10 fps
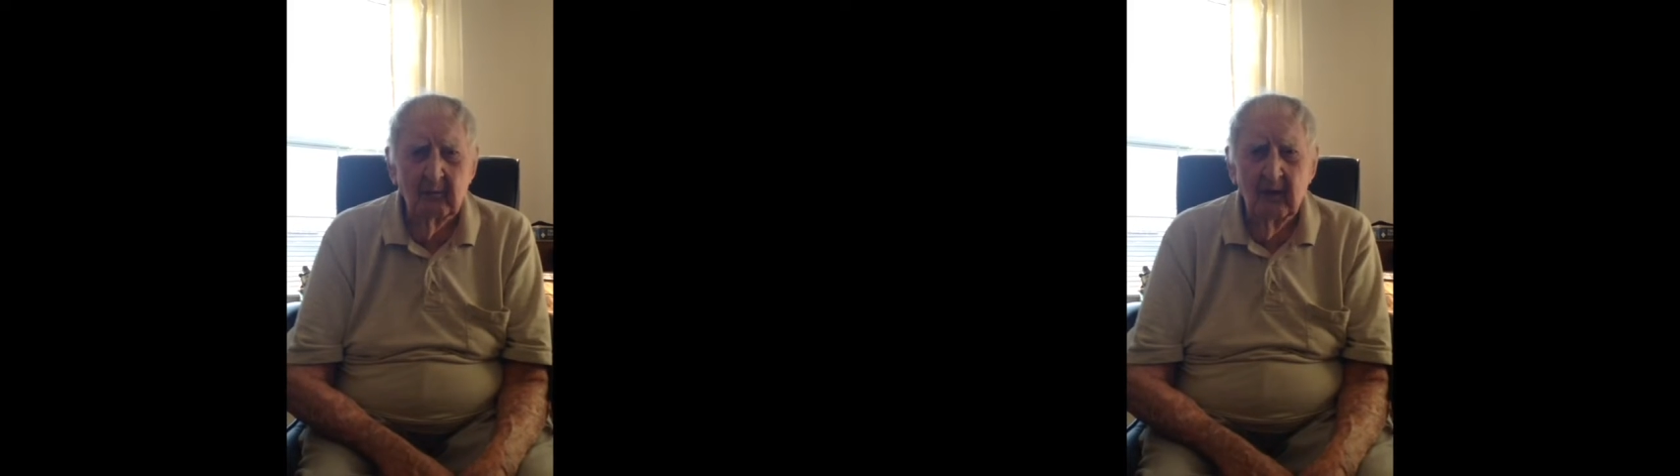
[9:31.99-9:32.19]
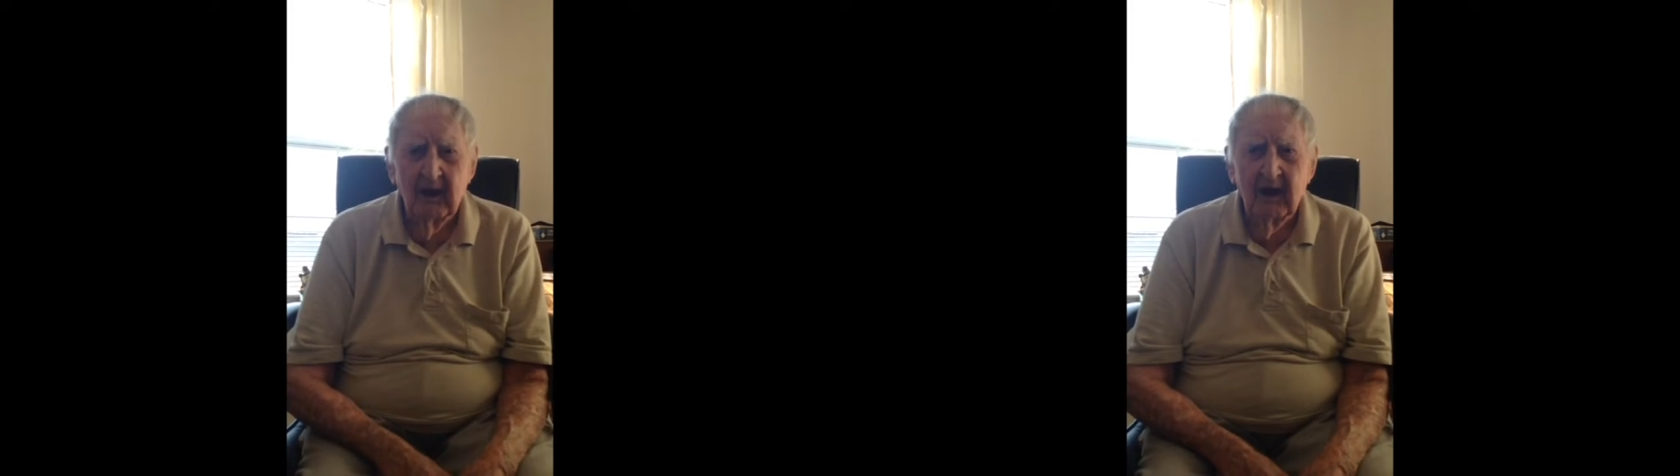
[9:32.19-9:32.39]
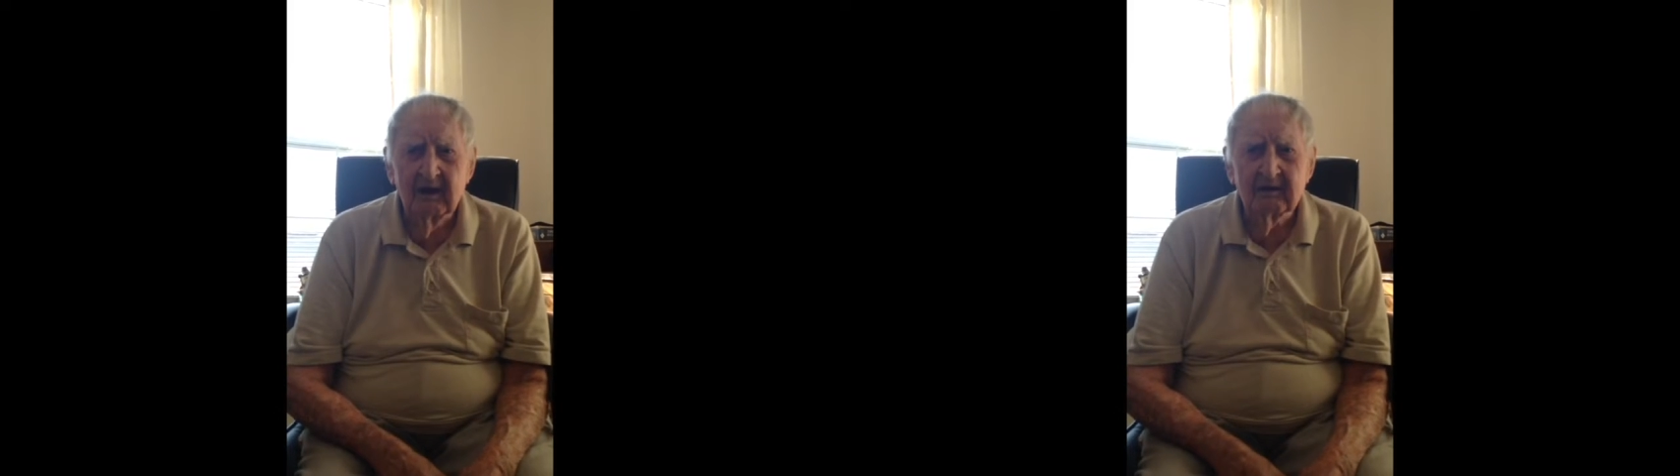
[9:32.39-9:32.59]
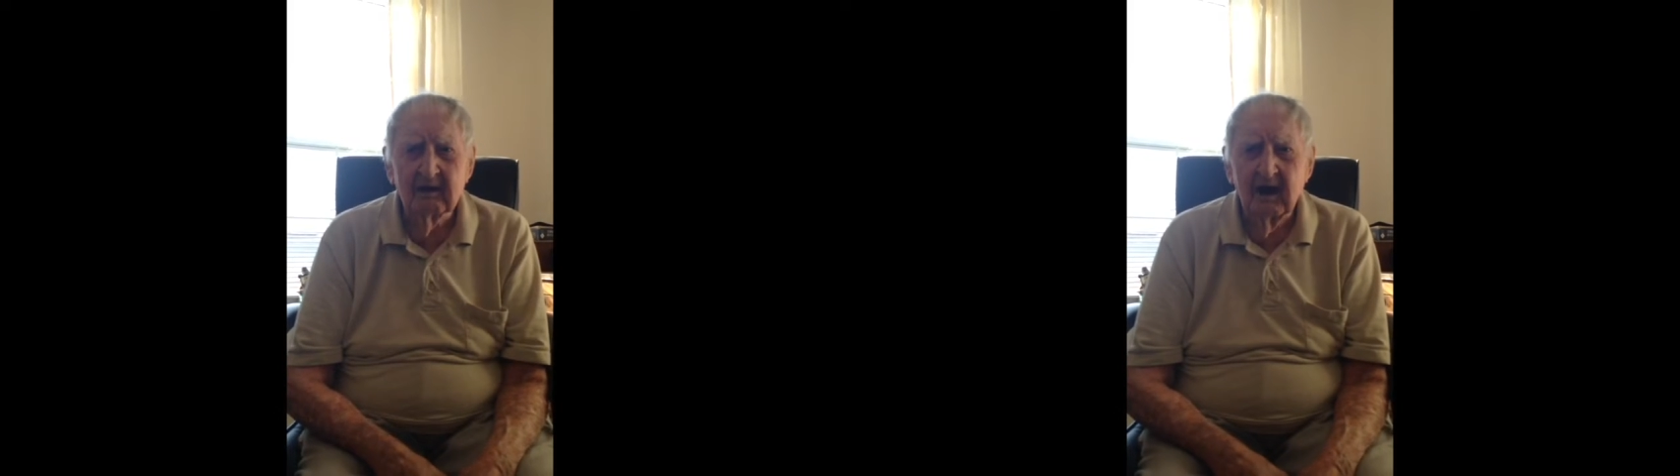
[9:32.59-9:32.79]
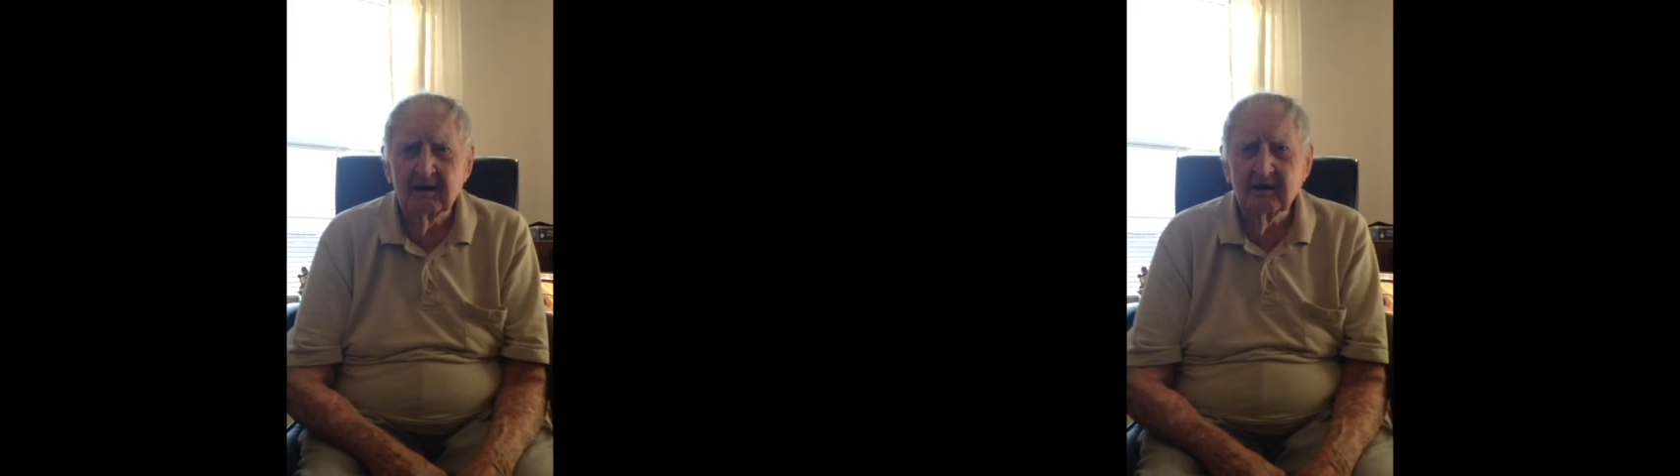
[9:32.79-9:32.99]
way
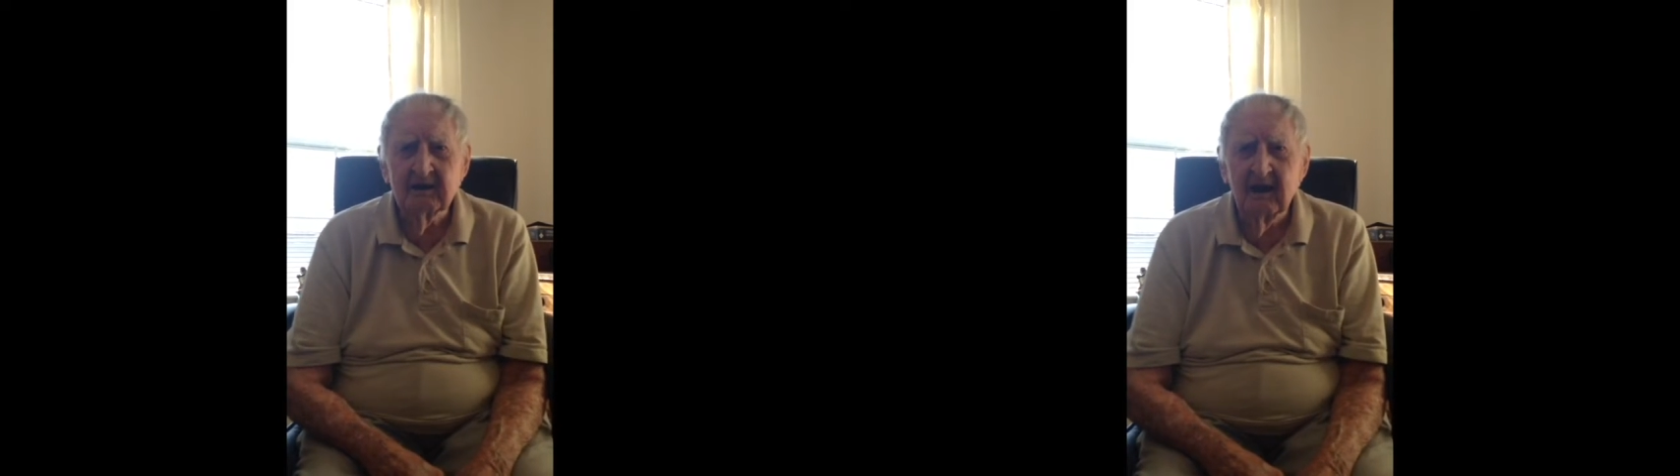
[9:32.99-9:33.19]
I didn't